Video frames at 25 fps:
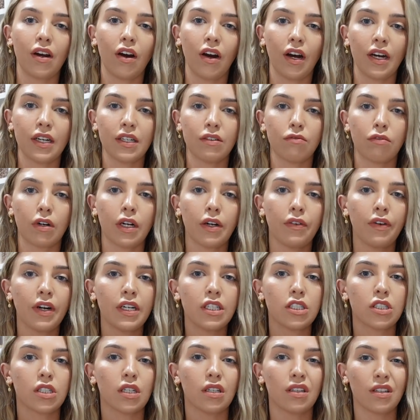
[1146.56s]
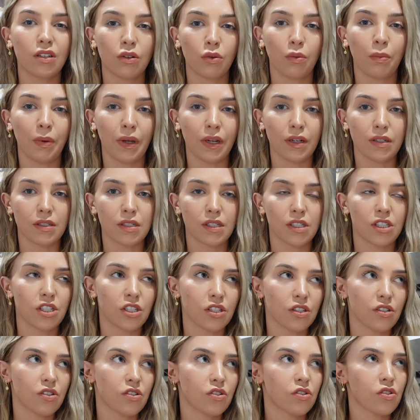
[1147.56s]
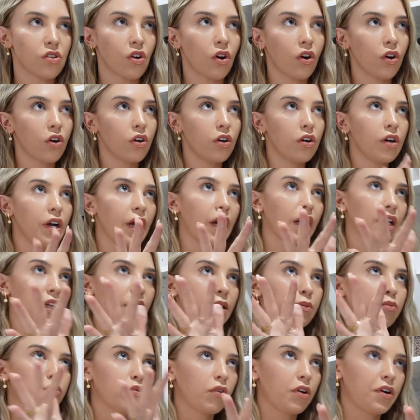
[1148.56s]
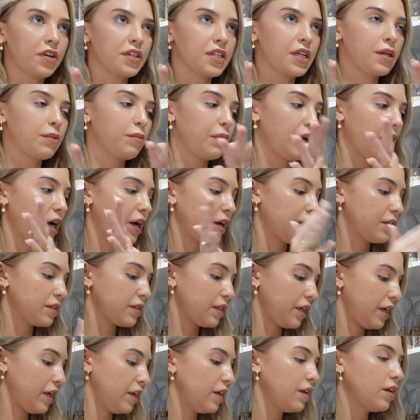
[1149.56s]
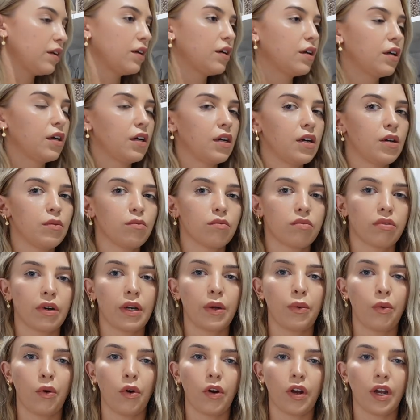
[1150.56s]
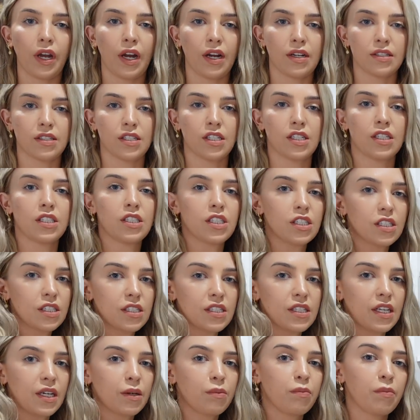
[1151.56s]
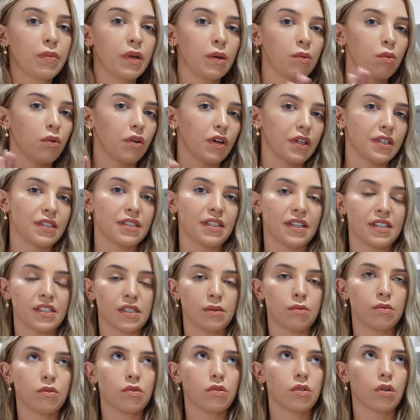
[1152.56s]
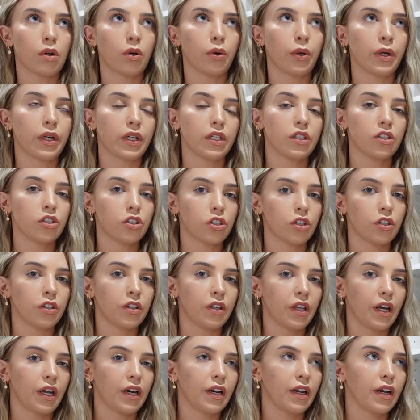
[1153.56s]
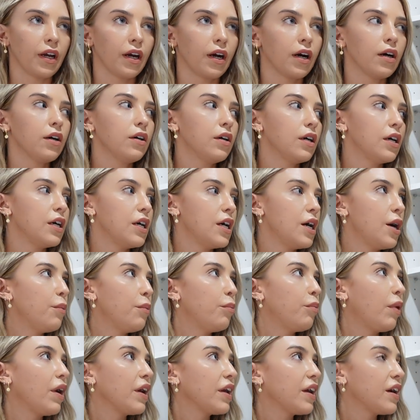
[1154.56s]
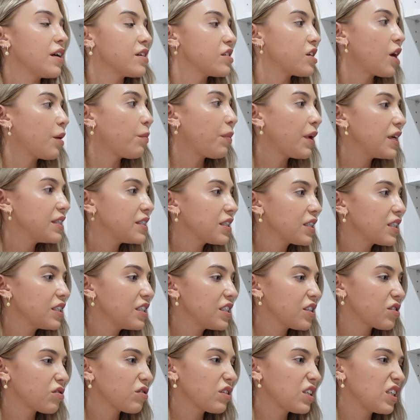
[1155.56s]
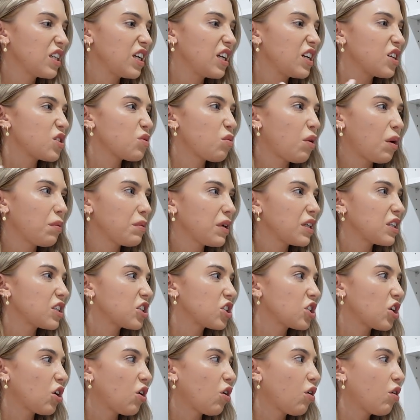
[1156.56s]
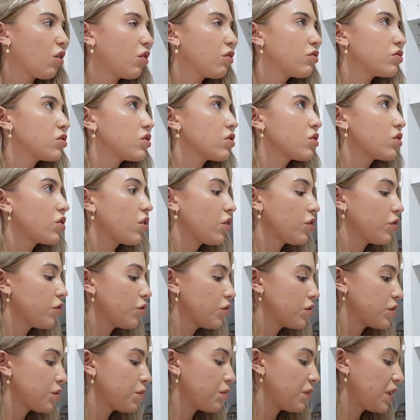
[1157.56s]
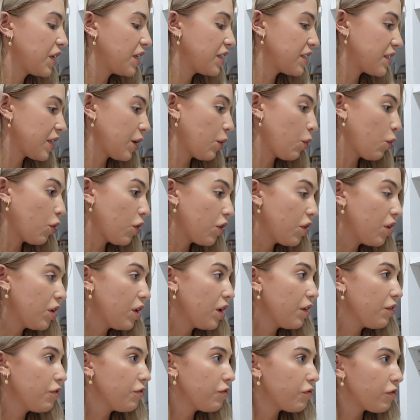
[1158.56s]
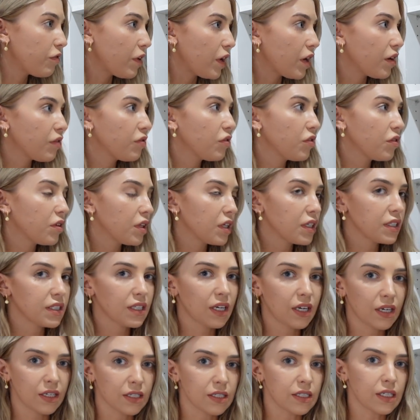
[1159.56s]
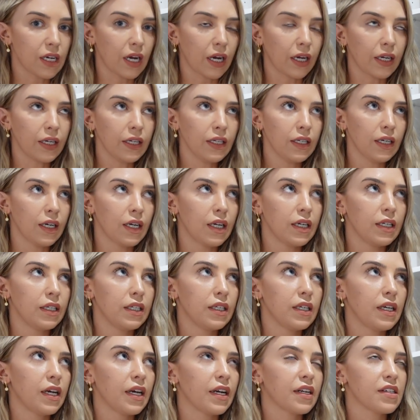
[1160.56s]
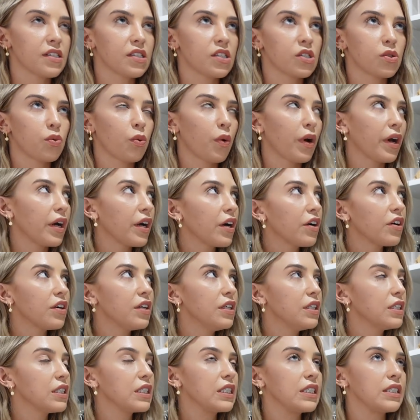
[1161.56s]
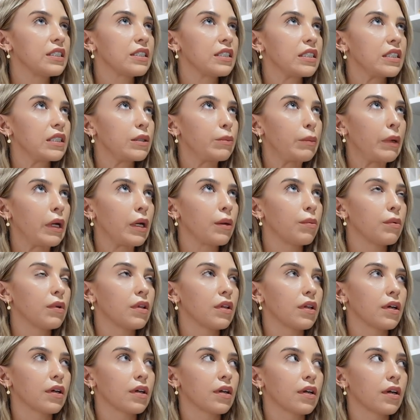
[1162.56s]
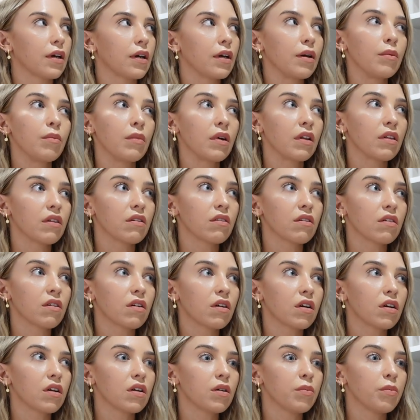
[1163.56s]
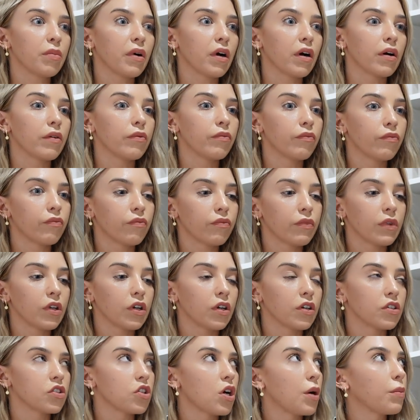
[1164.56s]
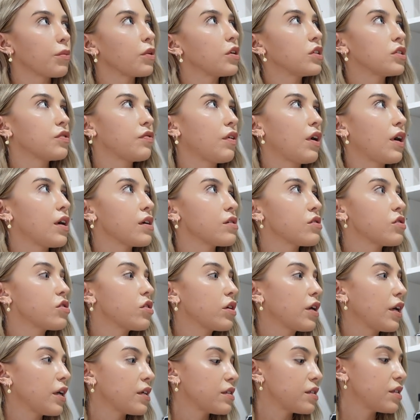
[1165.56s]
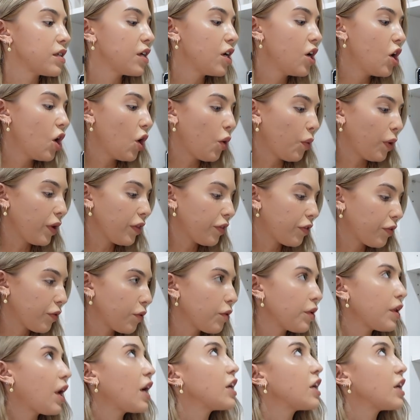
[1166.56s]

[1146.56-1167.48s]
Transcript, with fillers: I rearranged a little bit just so our like protein powders and pre-workouts are just like a bit more accessible, so I'll quickly show you that now. But yes, I basically just really needed to wipe down the shelves, go through some things. There were a fair few things out of date, and I swear I only did it maybe like 8 months ago, but you know, time goes fast. So yes, went through it.